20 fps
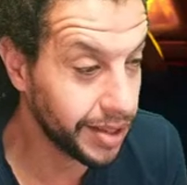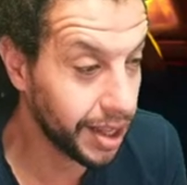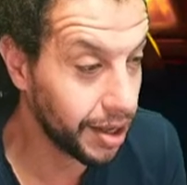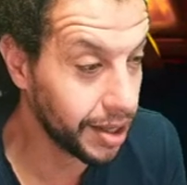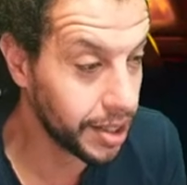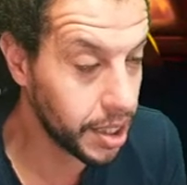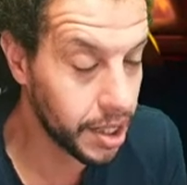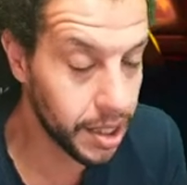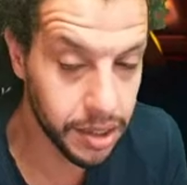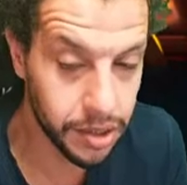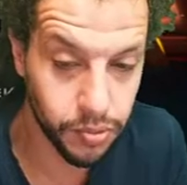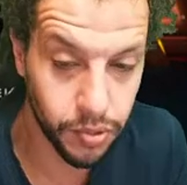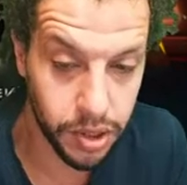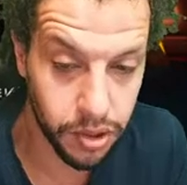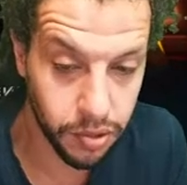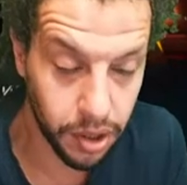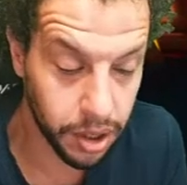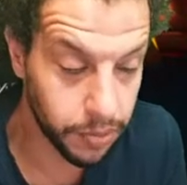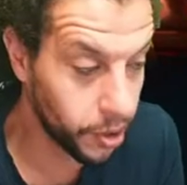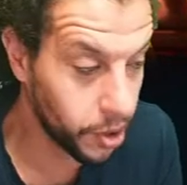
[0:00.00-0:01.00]
the idea is
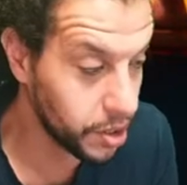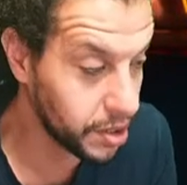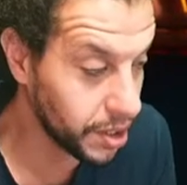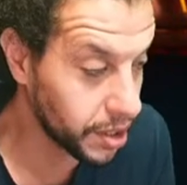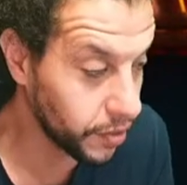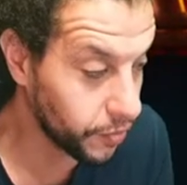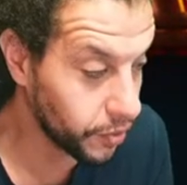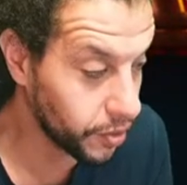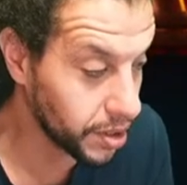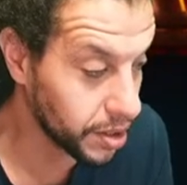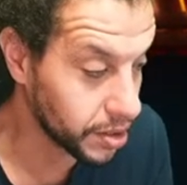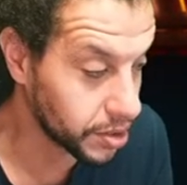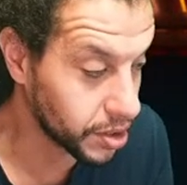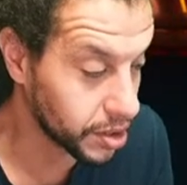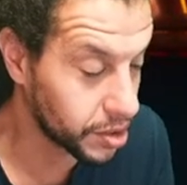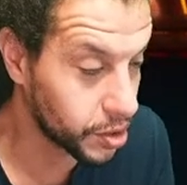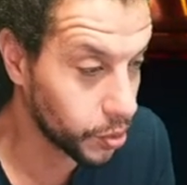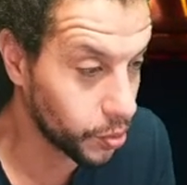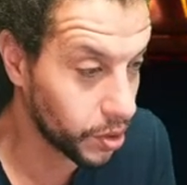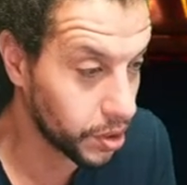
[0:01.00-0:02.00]
when you want to buy delivery, you
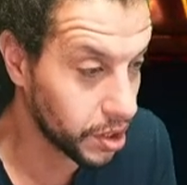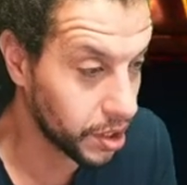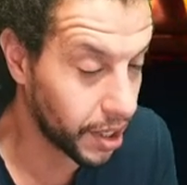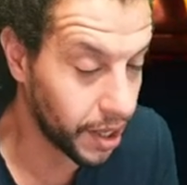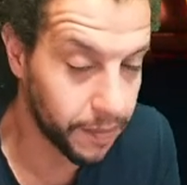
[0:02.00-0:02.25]
just do it.